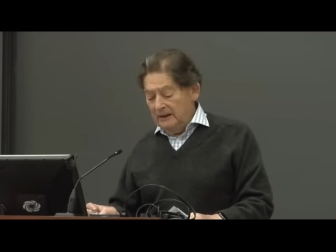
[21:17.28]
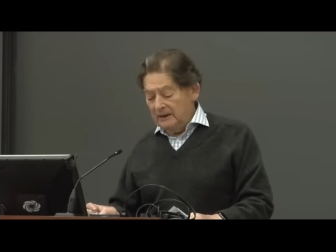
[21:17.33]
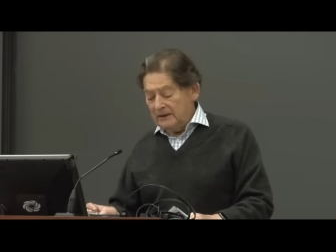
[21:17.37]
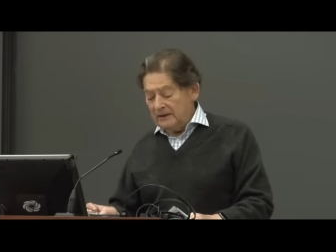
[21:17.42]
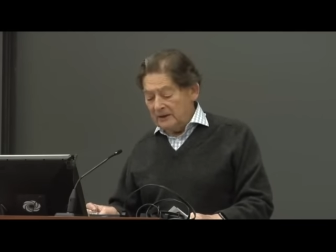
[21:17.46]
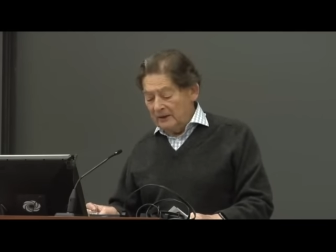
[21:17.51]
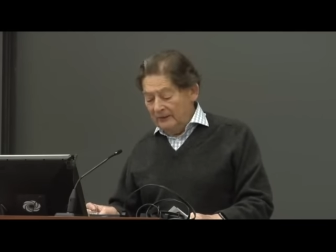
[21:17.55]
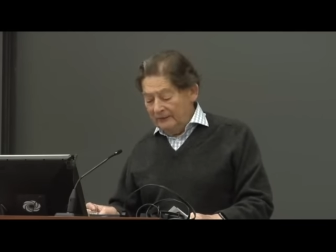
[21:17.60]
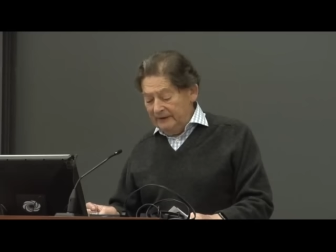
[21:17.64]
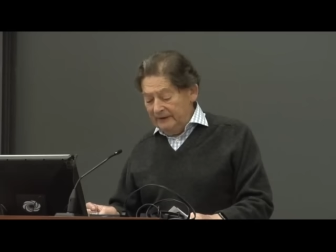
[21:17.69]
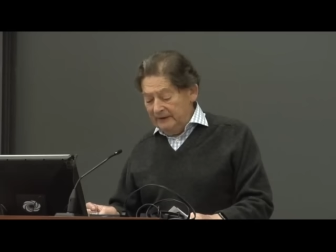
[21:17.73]

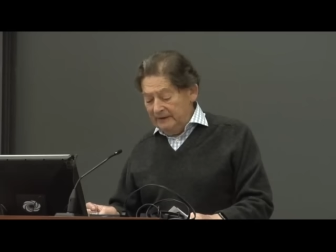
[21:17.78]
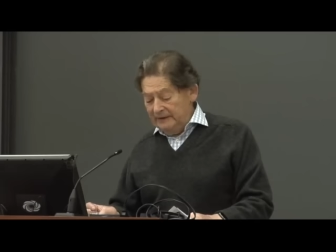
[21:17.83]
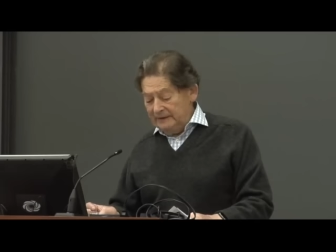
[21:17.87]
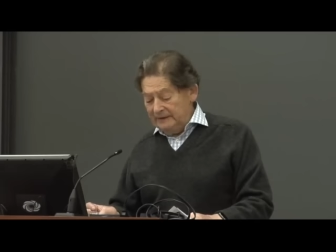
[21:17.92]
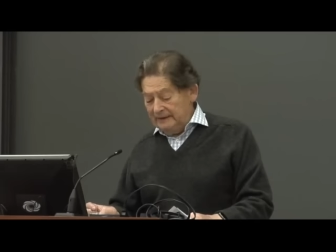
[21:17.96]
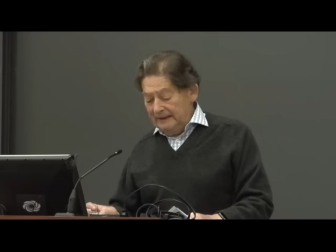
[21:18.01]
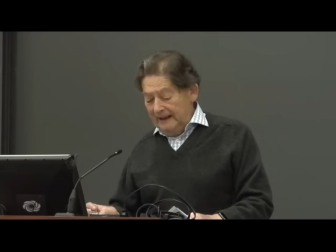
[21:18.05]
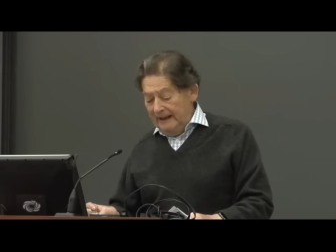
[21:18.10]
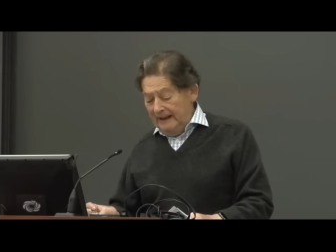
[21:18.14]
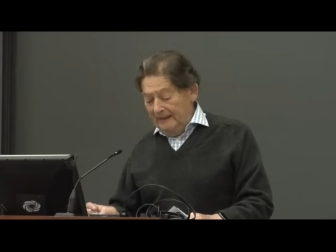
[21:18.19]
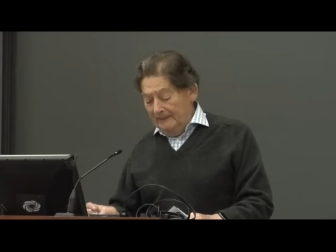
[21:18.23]
Soviet
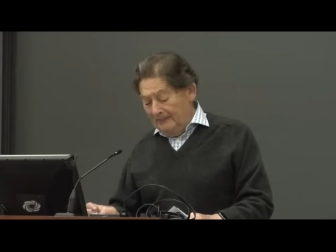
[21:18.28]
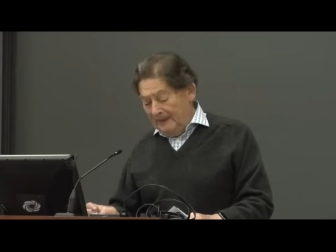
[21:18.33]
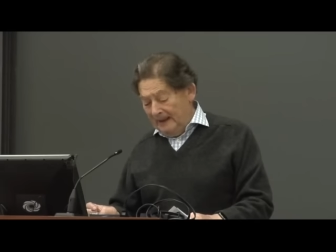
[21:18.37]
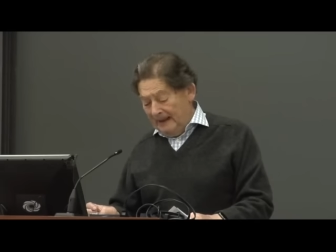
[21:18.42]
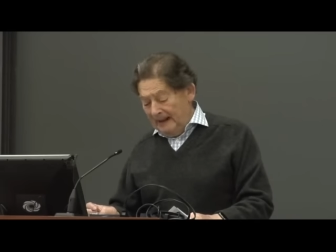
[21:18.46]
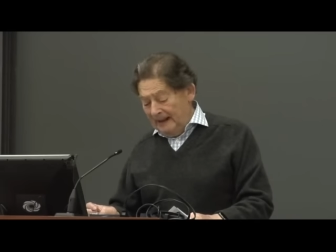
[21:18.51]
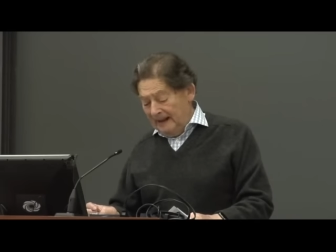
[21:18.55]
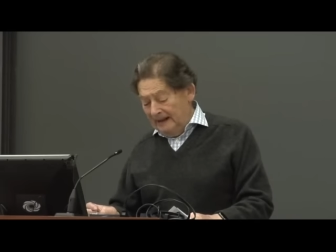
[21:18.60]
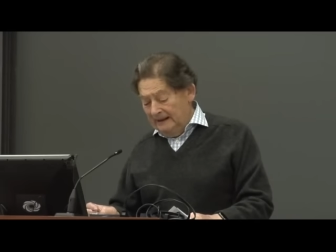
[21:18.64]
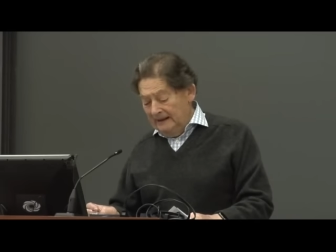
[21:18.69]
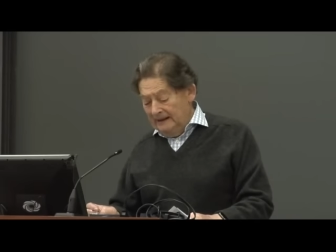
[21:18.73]

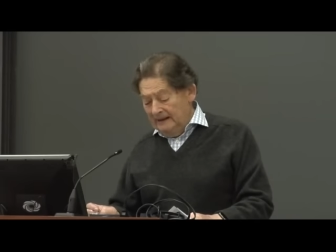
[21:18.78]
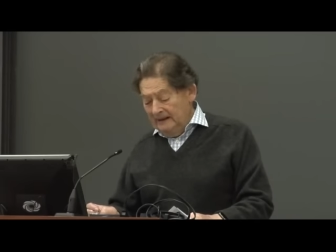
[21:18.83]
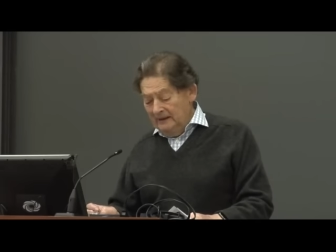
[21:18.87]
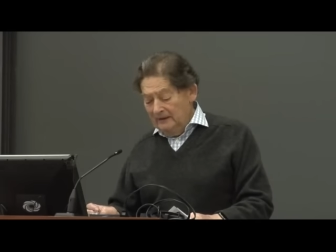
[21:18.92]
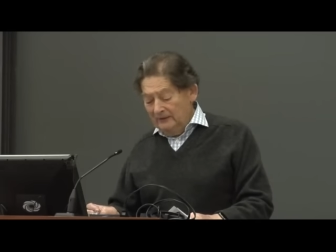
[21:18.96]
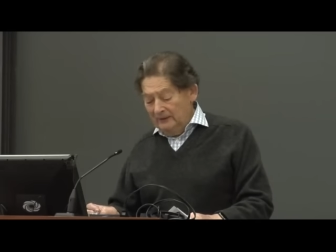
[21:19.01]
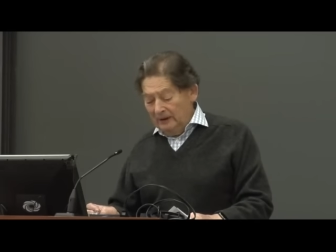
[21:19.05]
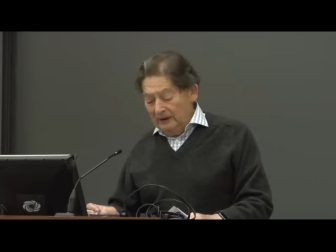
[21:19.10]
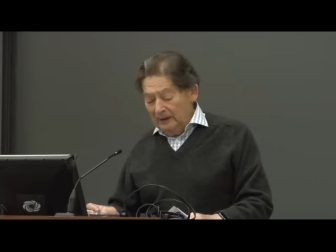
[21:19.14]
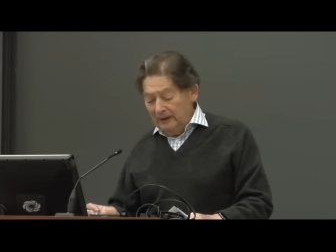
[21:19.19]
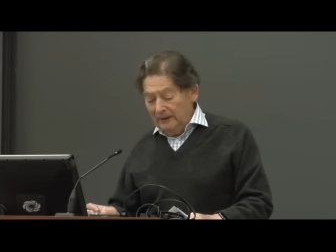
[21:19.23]
Empire
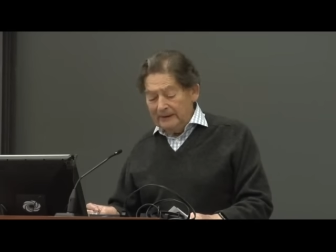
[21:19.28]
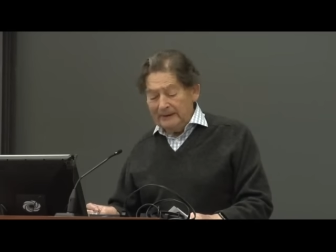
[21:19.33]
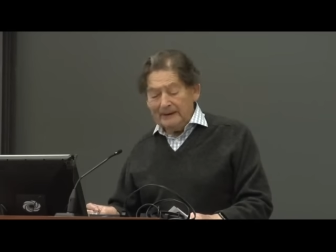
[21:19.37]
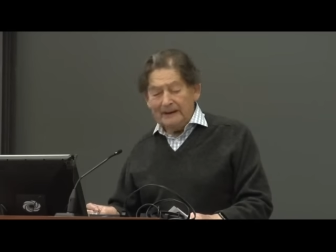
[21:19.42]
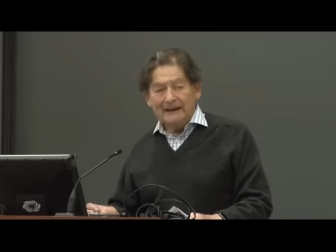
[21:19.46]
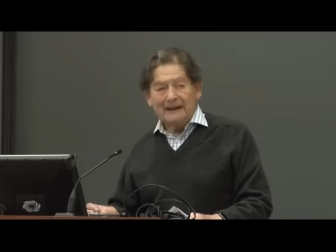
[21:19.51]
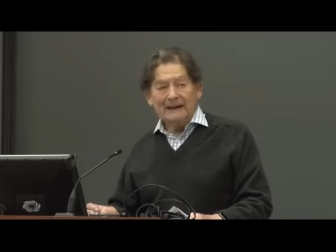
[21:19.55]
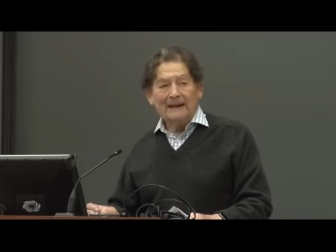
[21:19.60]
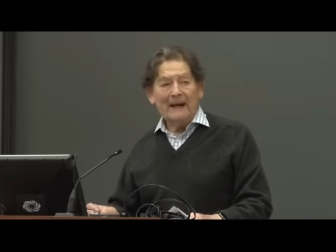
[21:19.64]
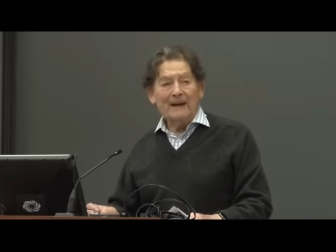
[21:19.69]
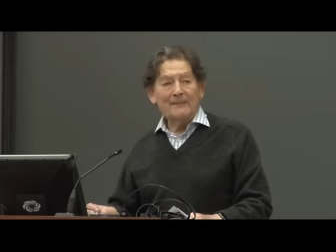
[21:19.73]
following the
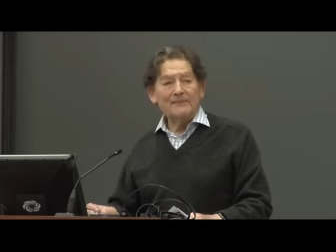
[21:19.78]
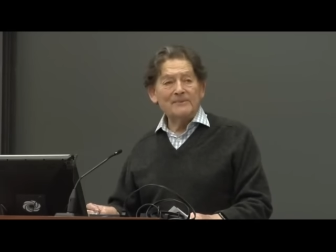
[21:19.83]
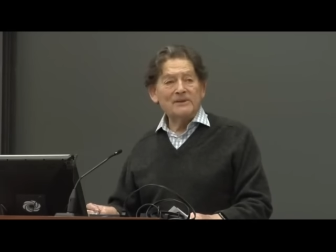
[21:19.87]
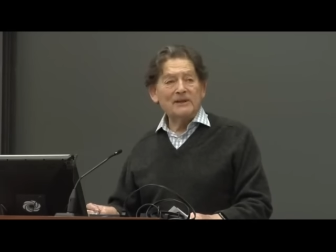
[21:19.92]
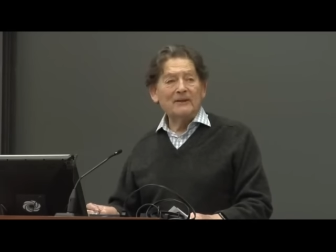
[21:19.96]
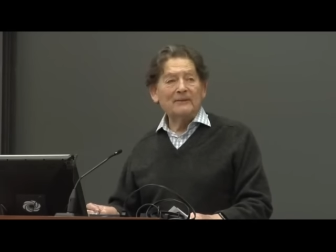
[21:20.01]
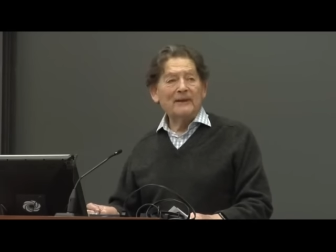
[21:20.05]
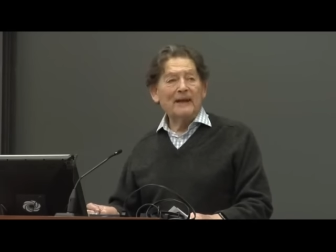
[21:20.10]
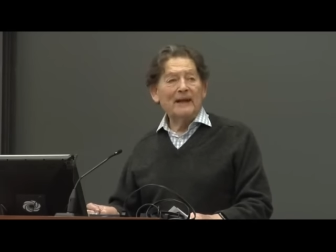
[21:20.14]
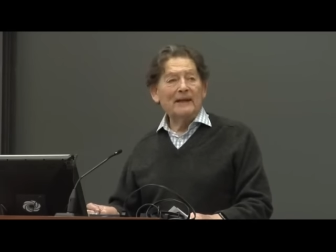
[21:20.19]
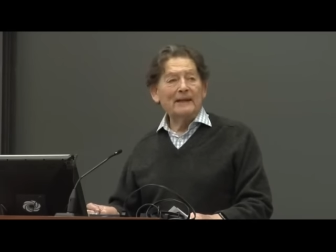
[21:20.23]
collapse
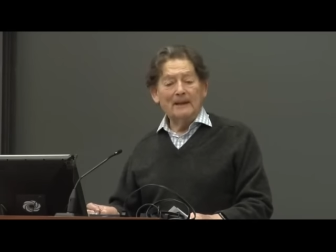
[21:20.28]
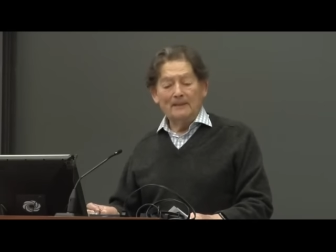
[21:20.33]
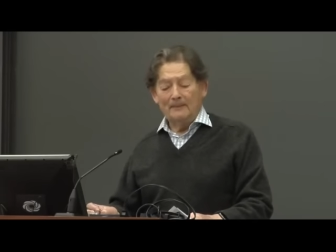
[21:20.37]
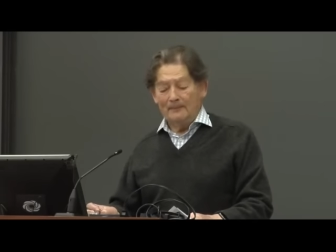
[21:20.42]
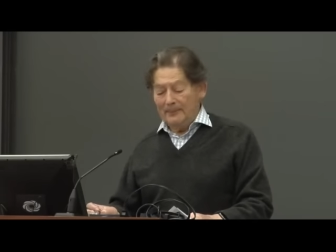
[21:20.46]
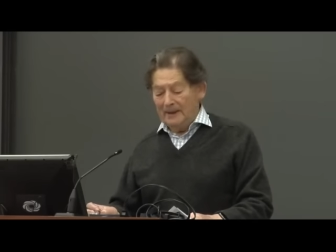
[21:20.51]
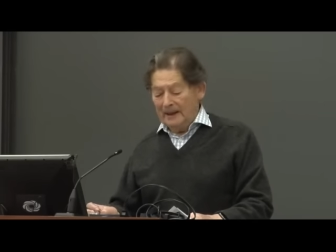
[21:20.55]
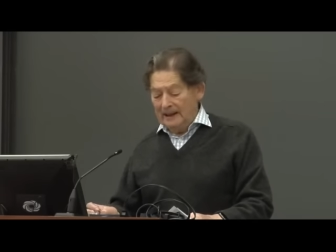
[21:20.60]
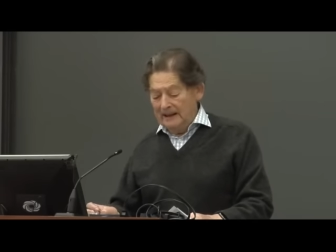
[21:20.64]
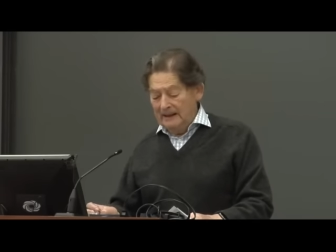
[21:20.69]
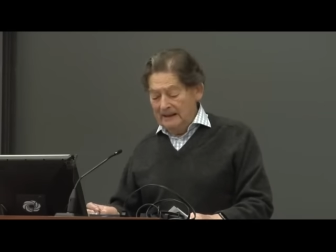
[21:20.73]
of that
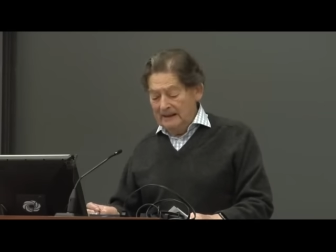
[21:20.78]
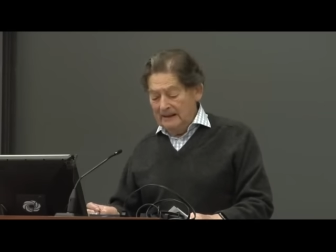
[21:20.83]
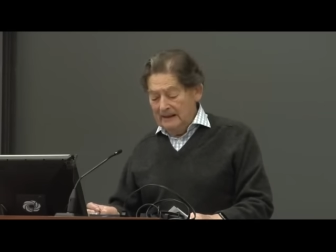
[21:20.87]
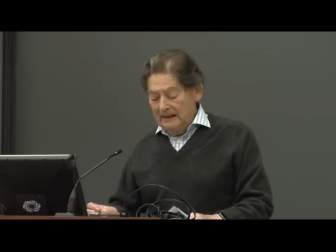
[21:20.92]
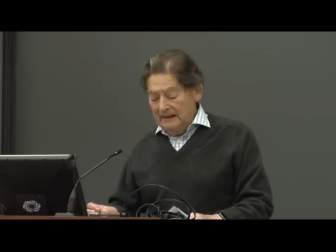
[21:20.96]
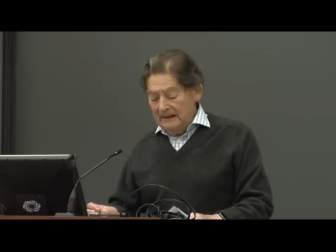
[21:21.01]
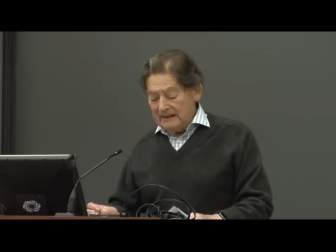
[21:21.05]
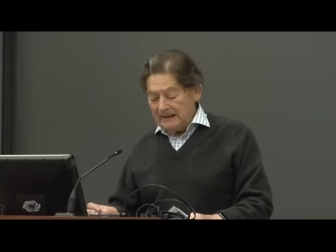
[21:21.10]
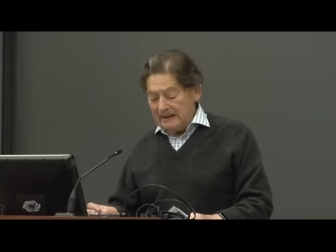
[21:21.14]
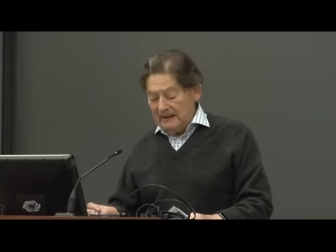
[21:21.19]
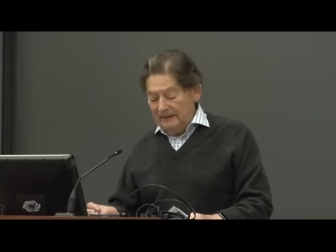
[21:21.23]
empire
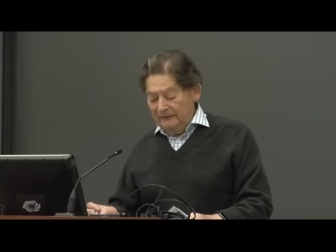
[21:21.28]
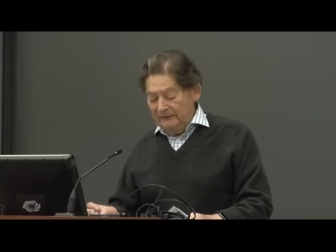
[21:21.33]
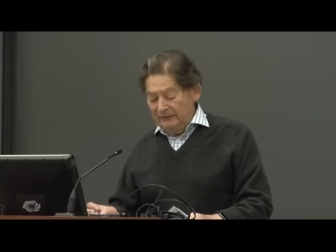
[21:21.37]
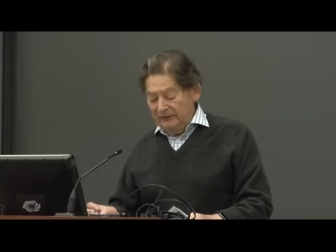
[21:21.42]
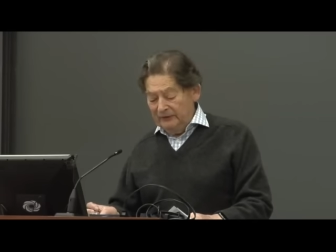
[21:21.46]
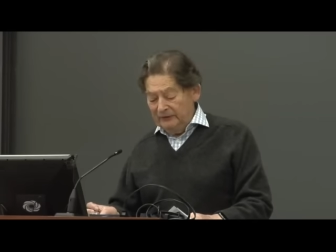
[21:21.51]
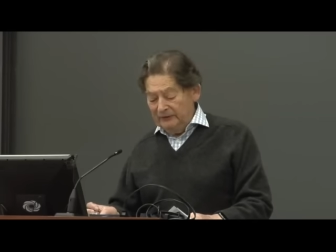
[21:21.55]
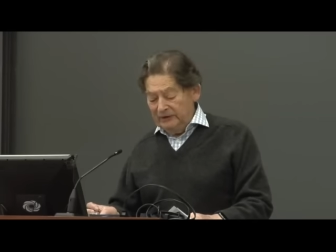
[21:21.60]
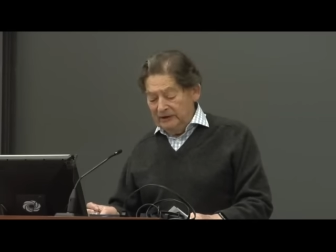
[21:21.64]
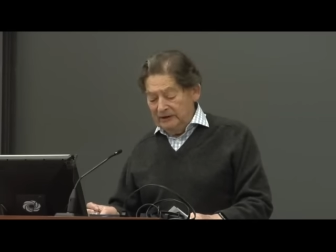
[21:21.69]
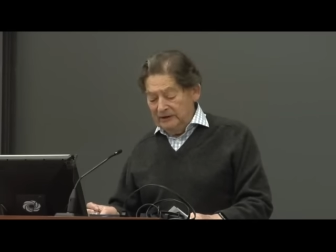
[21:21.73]
some
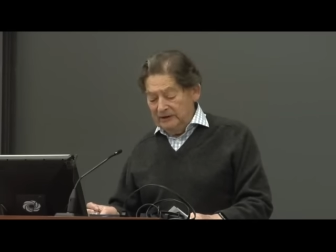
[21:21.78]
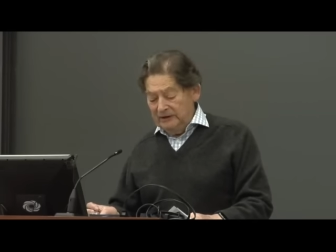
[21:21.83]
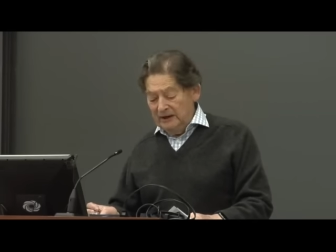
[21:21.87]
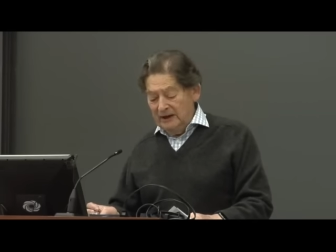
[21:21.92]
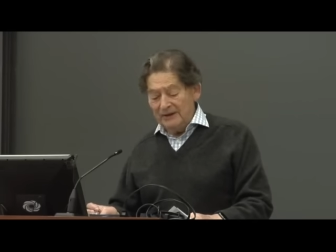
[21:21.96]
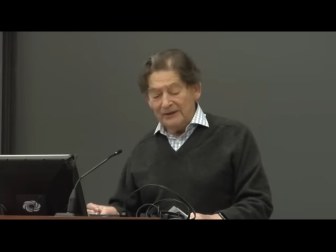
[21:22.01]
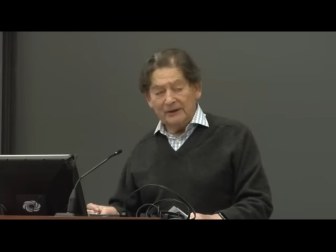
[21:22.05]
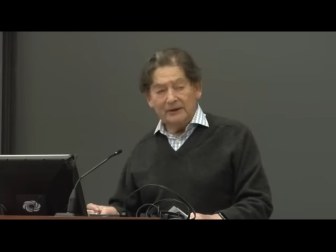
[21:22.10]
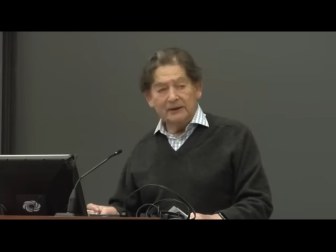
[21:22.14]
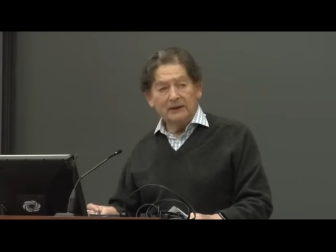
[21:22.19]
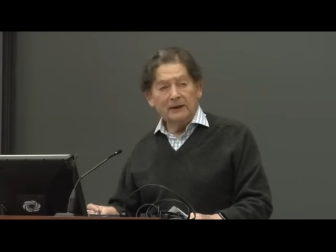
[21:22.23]
15
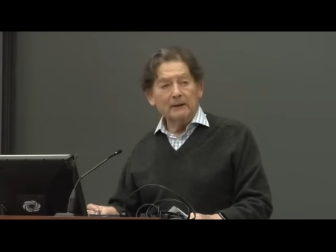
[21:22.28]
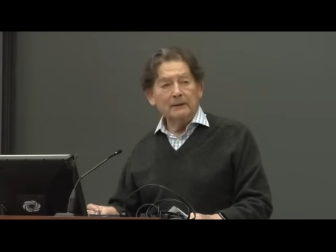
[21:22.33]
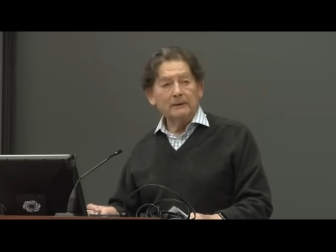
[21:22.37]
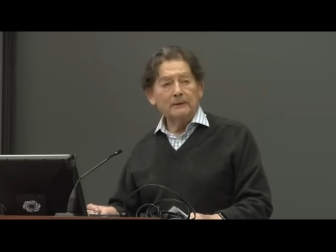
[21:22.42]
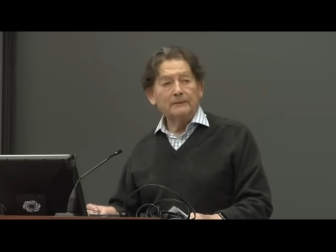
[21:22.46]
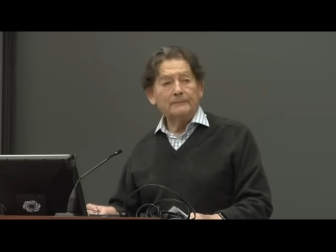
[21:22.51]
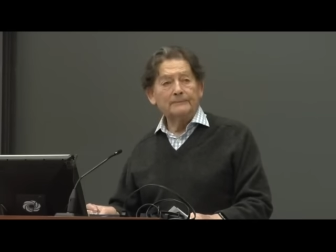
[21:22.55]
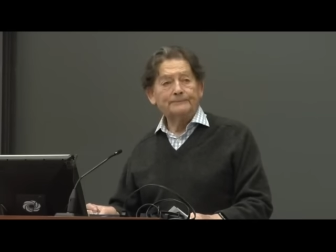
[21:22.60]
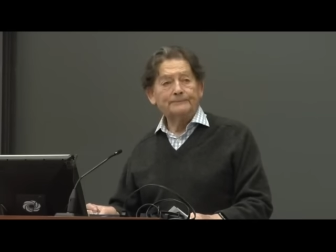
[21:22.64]
years ago.